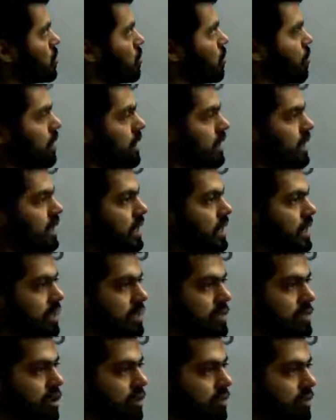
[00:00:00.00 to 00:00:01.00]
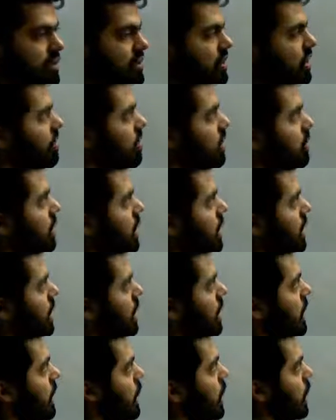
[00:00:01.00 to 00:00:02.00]
So what the tendency of the string will
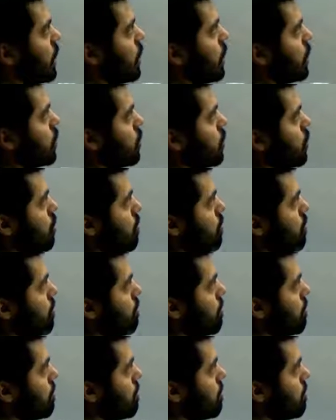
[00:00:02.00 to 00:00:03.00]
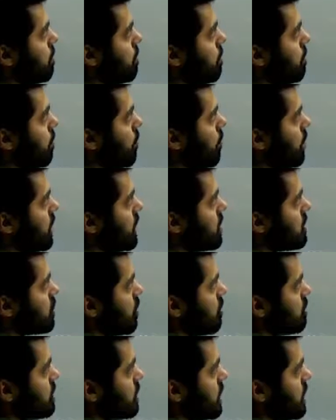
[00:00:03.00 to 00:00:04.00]
be? To pull
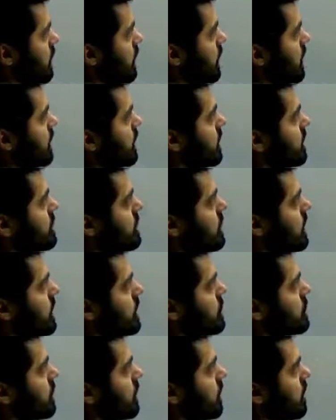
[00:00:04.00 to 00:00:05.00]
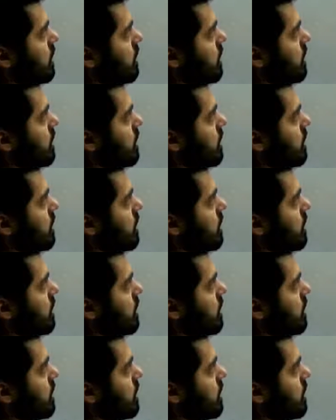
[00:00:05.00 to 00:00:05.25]
this object in this direction